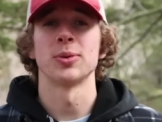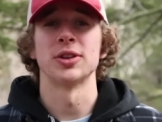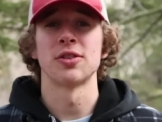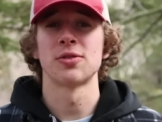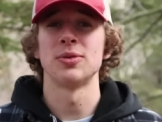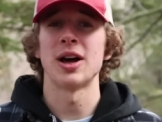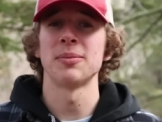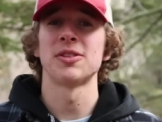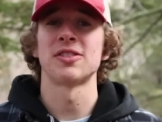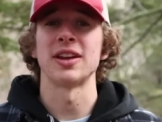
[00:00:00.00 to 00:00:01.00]
where the
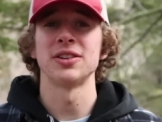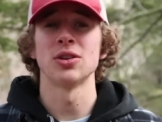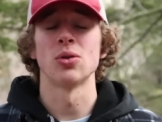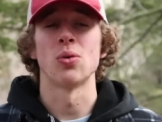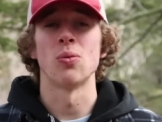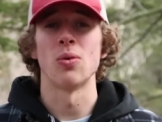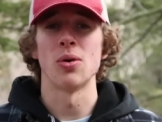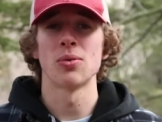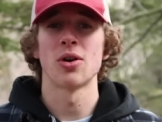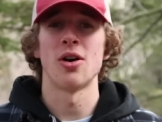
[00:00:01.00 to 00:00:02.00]
tsunami sand eel
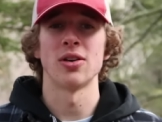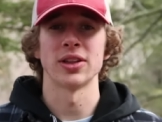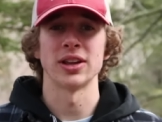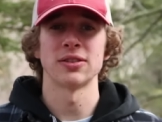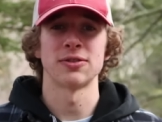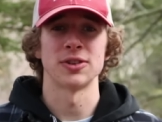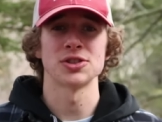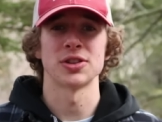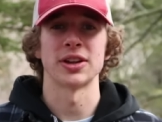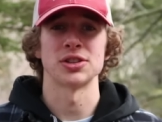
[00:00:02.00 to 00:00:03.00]
won't call in
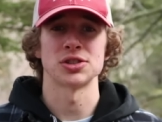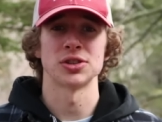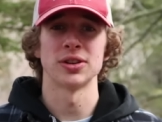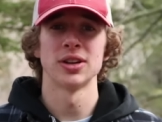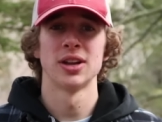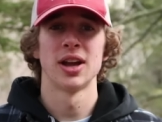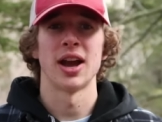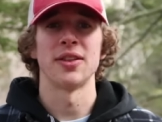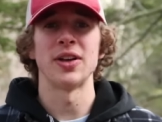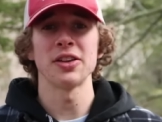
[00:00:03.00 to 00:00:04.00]
fish like it should,
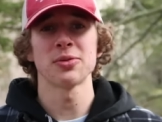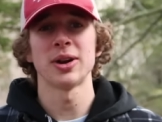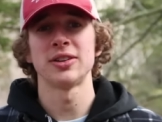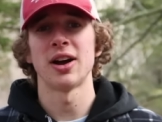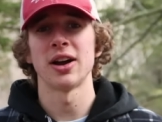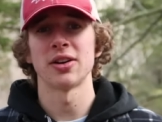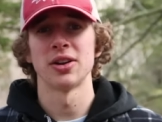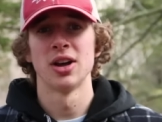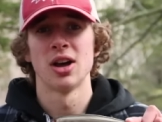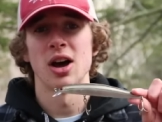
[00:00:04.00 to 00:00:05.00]
and that's when I tie
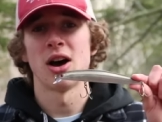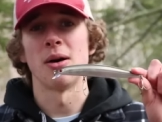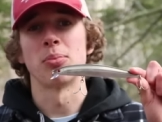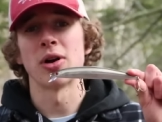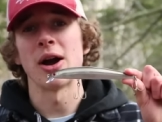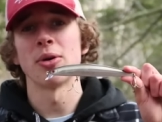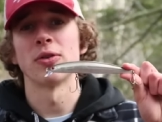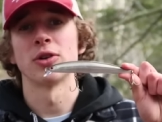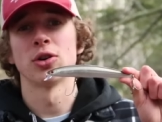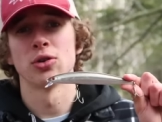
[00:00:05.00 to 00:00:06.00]
on a brown
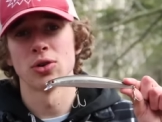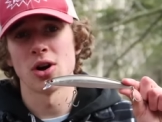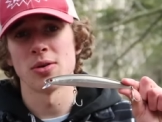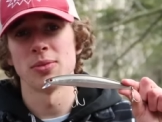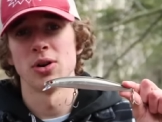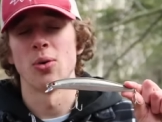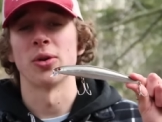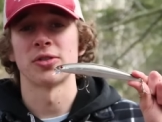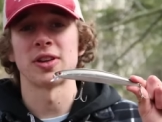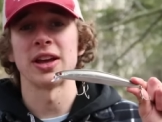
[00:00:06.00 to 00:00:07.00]
over chrome
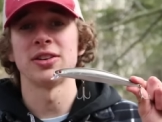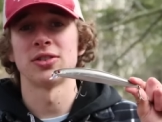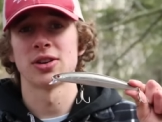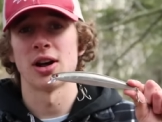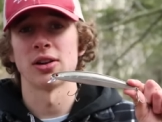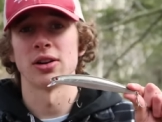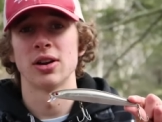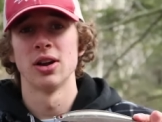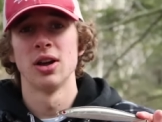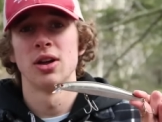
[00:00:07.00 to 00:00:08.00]
or sand eel color
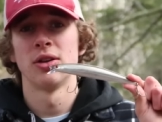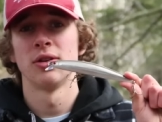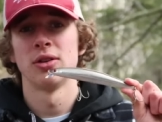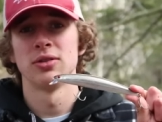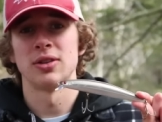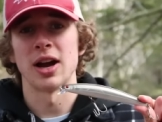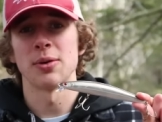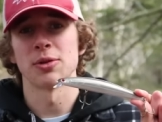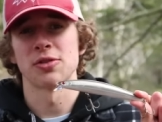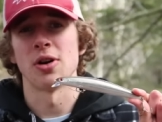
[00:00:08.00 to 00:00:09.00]

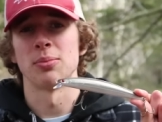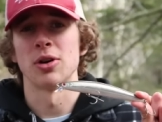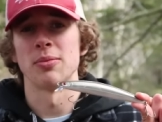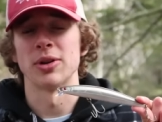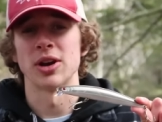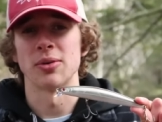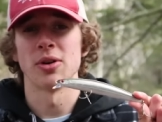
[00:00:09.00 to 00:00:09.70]
Daiwa Salt Pro Minnow,